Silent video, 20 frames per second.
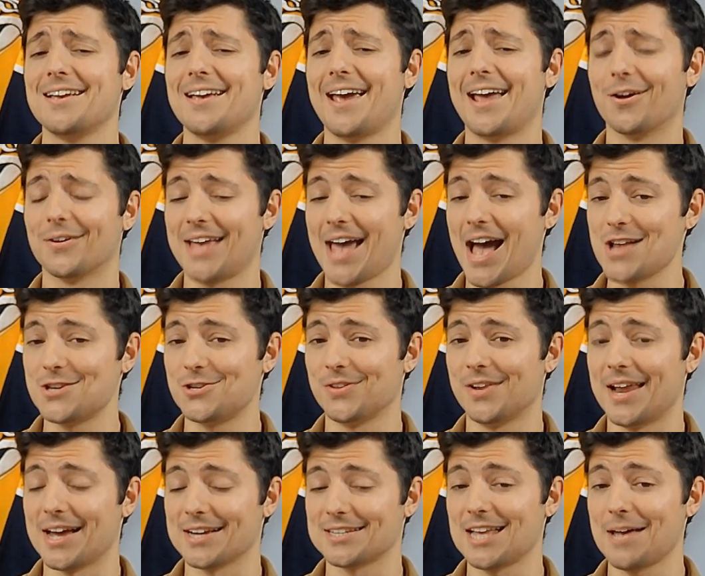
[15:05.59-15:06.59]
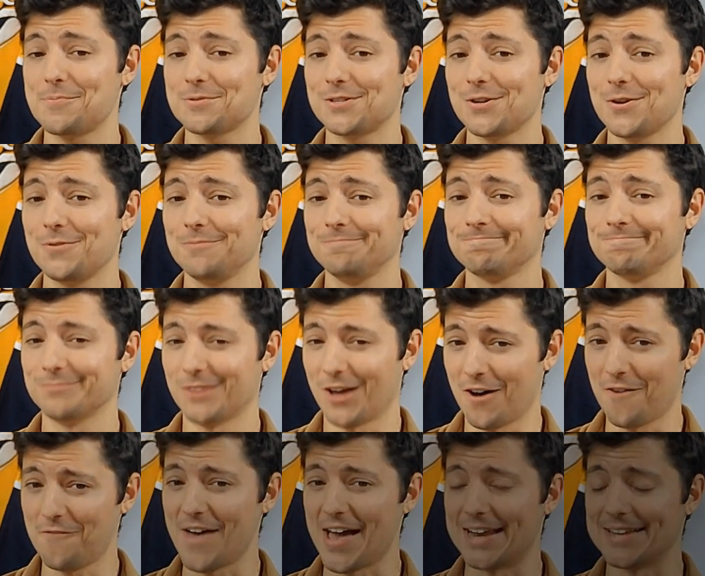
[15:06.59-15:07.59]
and I'll catch you in the next episode
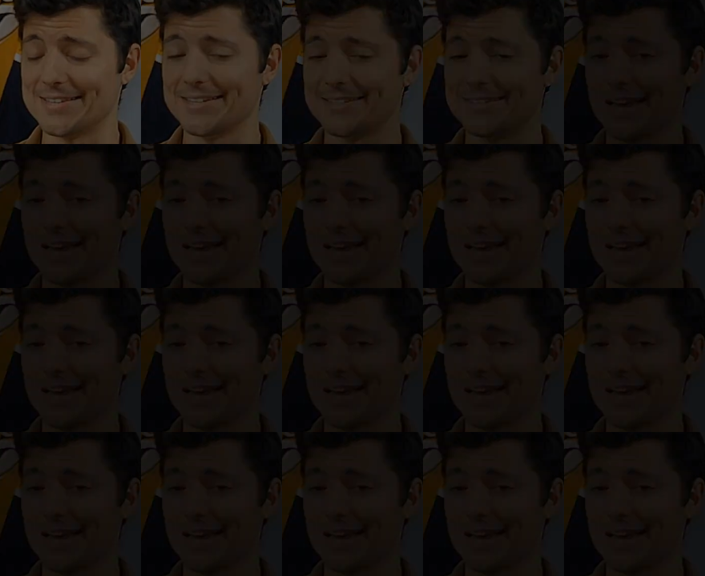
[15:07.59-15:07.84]
of Fantasy